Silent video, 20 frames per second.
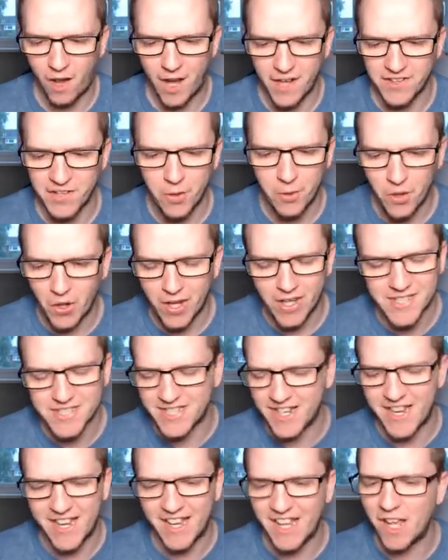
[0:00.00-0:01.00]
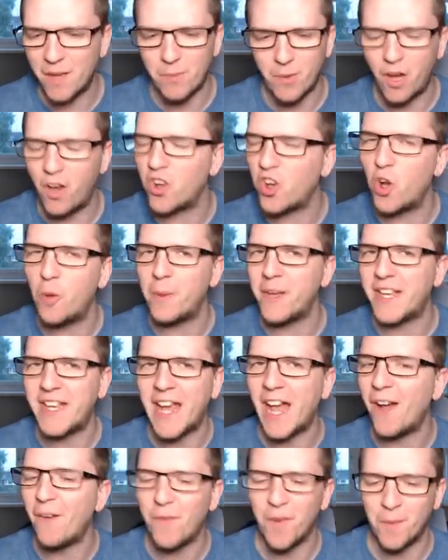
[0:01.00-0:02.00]
I don't like saying it, but I've got to be
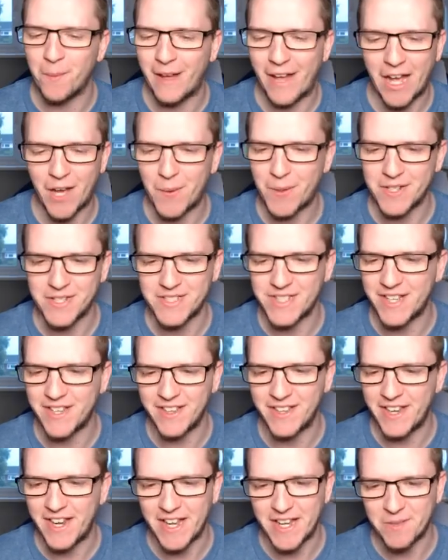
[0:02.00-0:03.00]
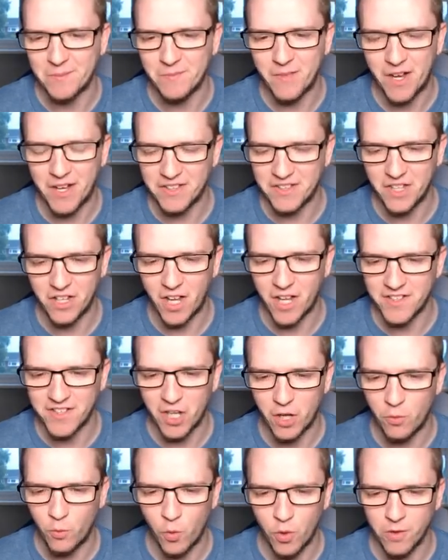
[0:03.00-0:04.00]
careful about how I say the name. I
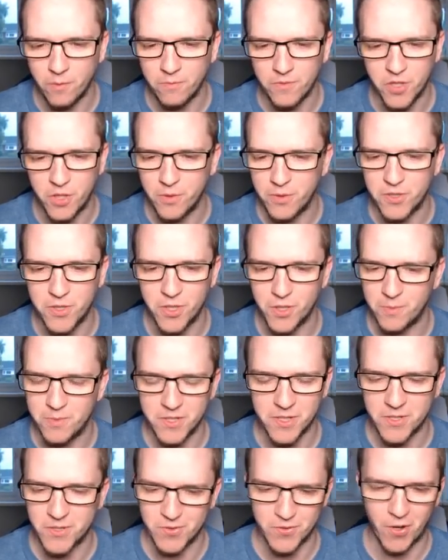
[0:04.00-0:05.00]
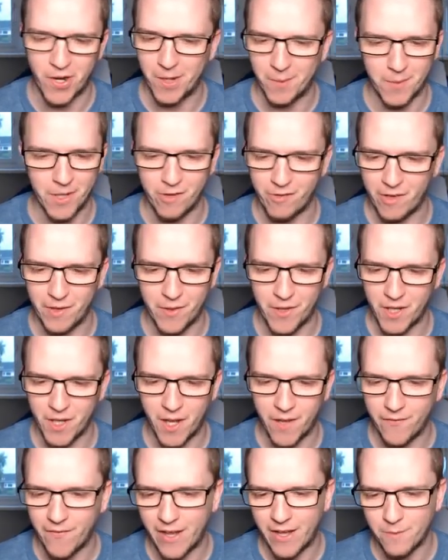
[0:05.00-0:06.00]
don't want YouTube to strike me or anything
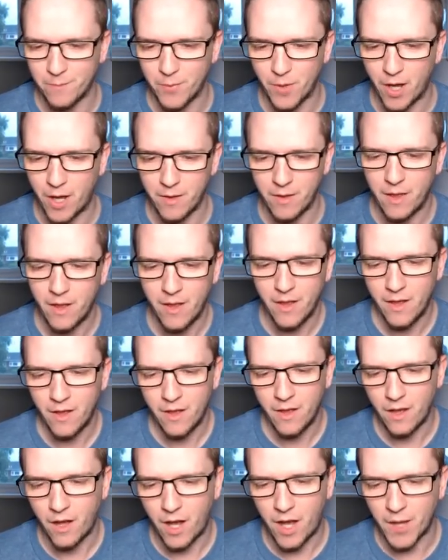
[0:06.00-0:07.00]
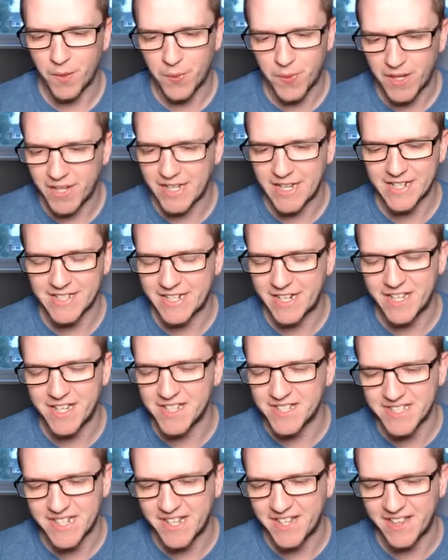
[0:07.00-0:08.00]
like that, but I think that's how
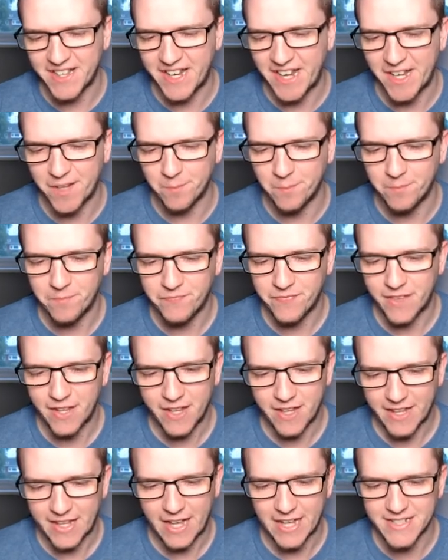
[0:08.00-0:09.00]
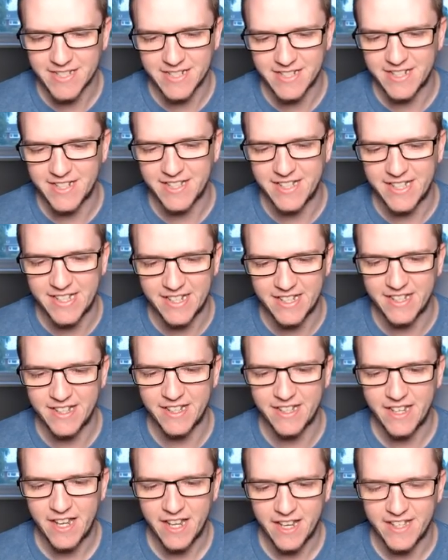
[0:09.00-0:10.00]
you say the name. Catalin
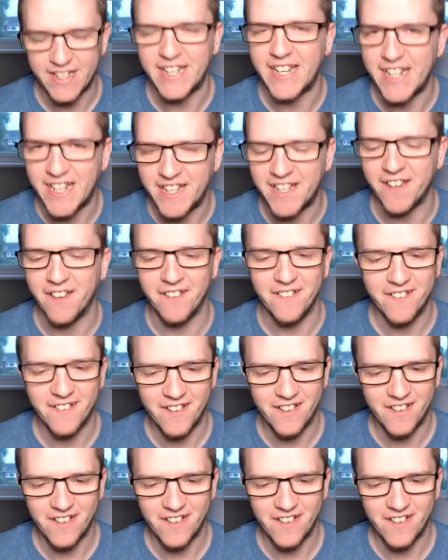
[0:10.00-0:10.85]
Niga.